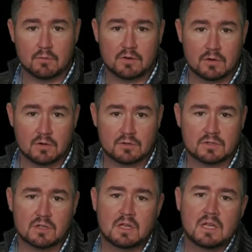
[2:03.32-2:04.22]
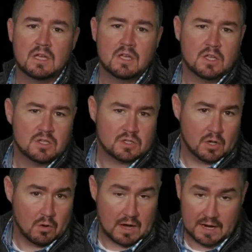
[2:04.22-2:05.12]
returns.
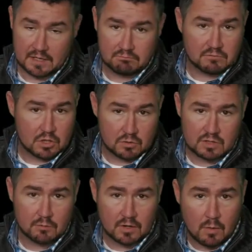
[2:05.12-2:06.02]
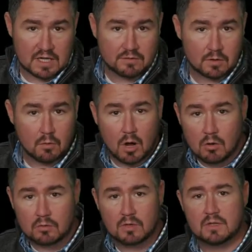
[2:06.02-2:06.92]
So I used the request for
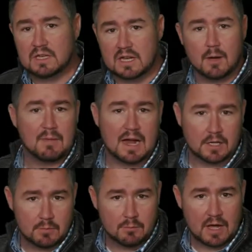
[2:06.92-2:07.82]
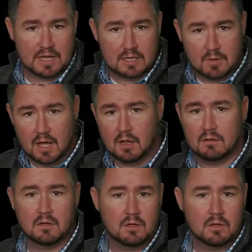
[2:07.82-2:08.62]
quote. He got back to me by email.